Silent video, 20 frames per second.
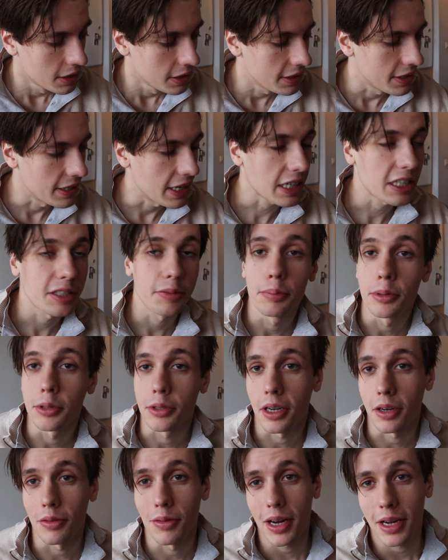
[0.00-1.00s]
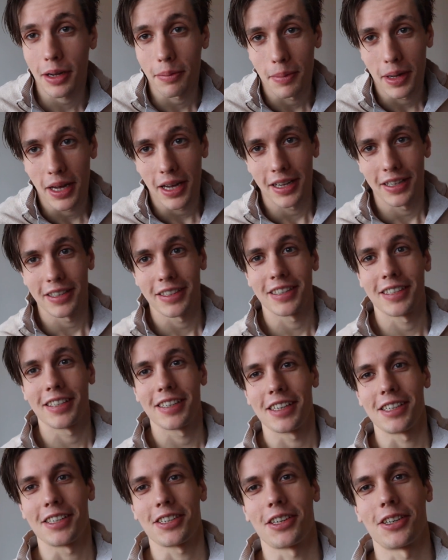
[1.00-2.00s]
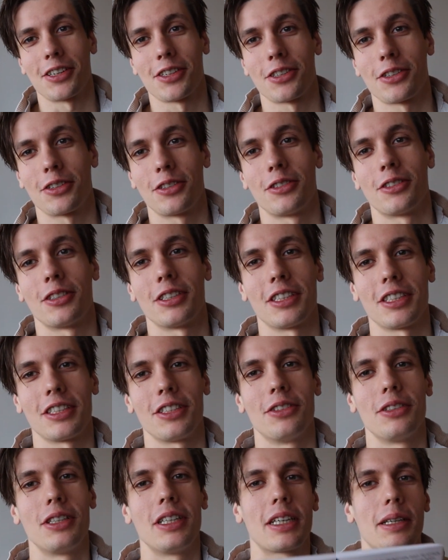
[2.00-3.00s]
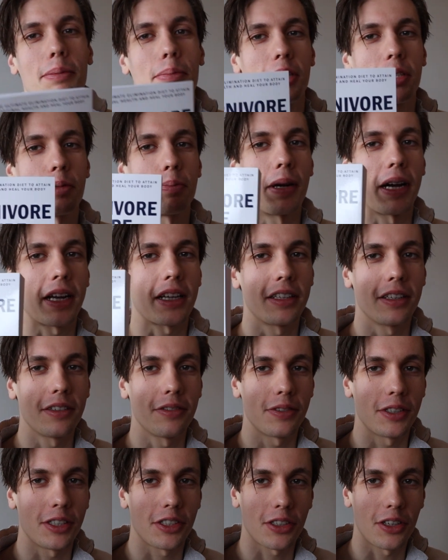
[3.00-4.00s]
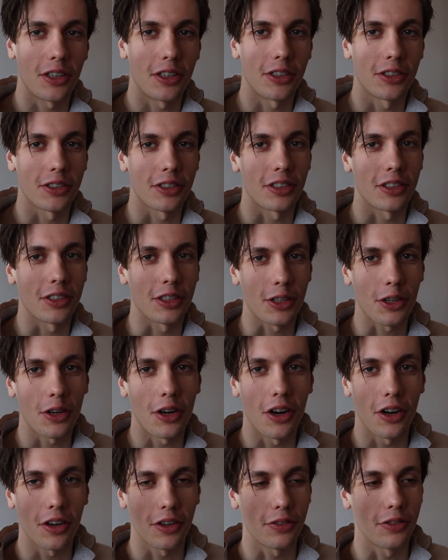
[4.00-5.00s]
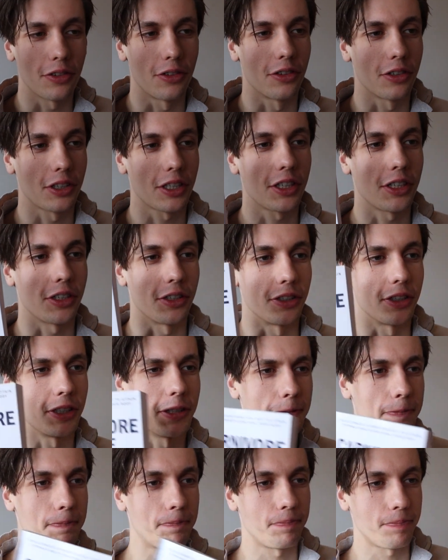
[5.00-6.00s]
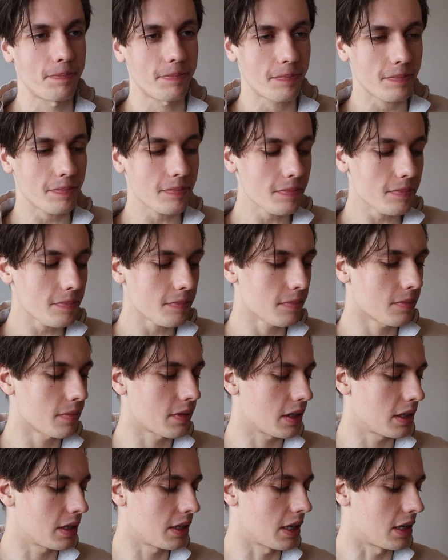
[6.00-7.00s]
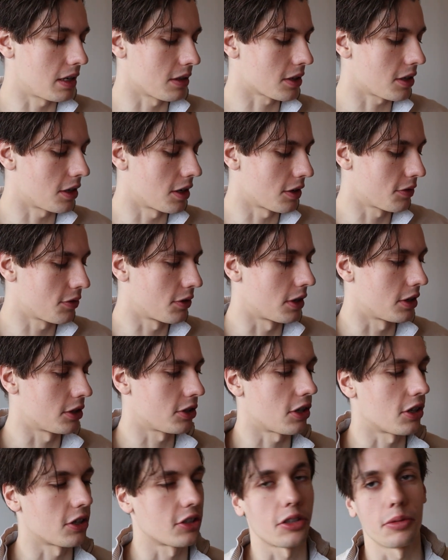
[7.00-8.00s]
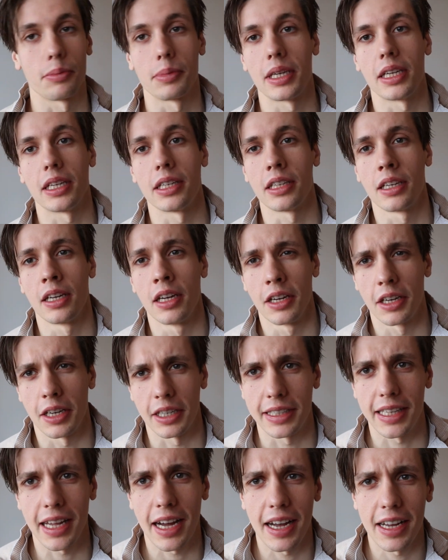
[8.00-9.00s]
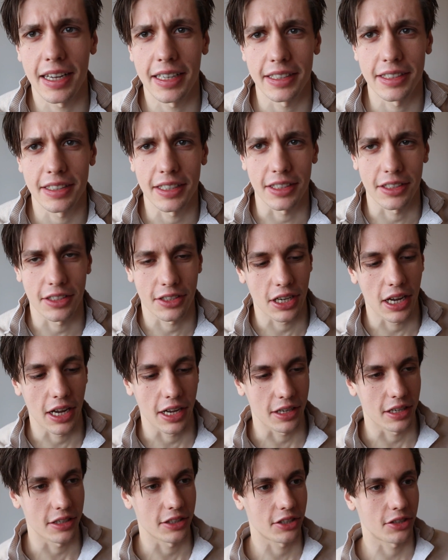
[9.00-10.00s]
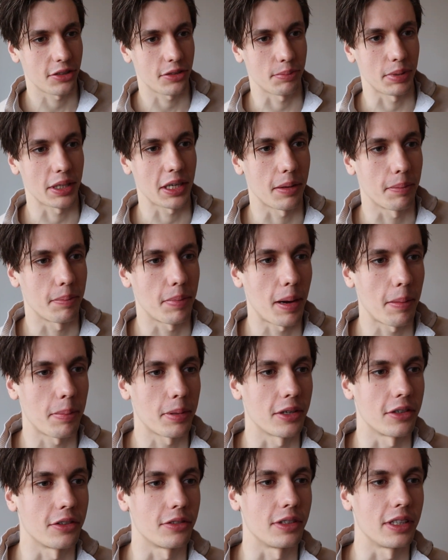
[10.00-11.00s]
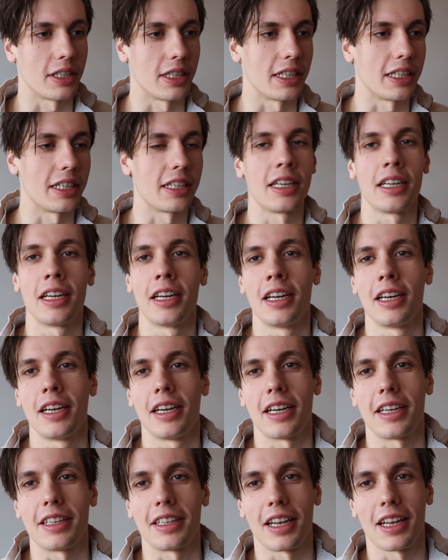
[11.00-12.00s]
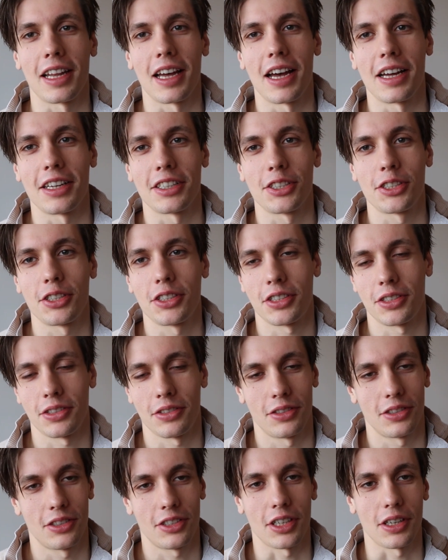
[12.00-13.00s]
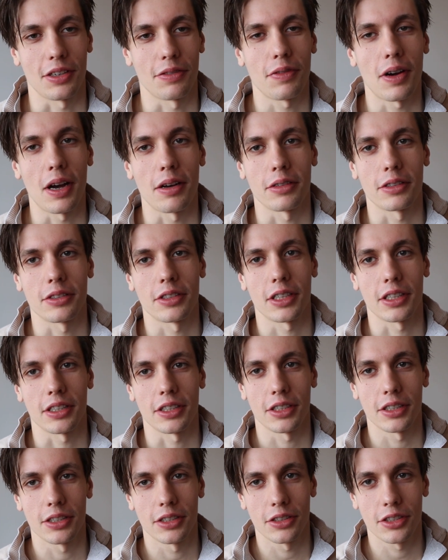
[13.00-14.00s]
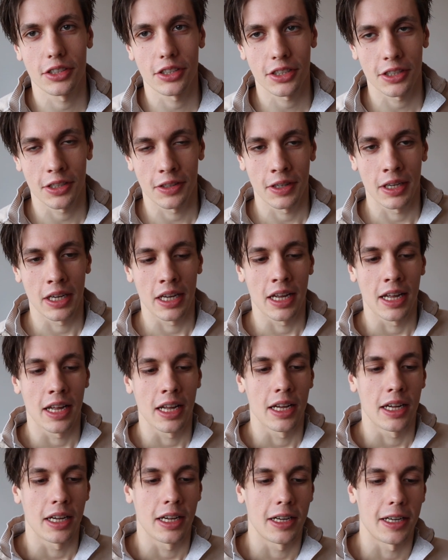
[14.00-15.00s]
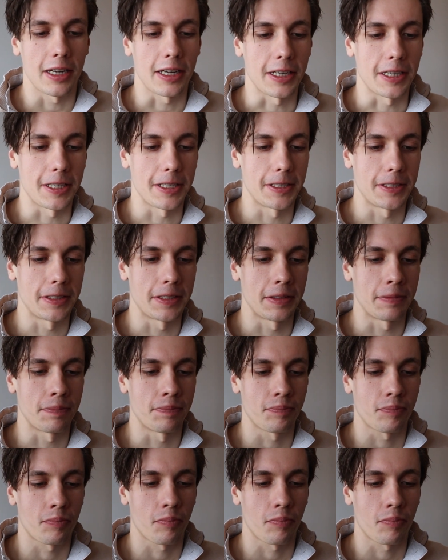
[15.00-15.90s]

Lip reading: Next book I recommend is also a unique perspective. It's called The Carnivore Cure. Now, carnivore has also been a diet that has become popular really in the last, say, 5 to 10 years. And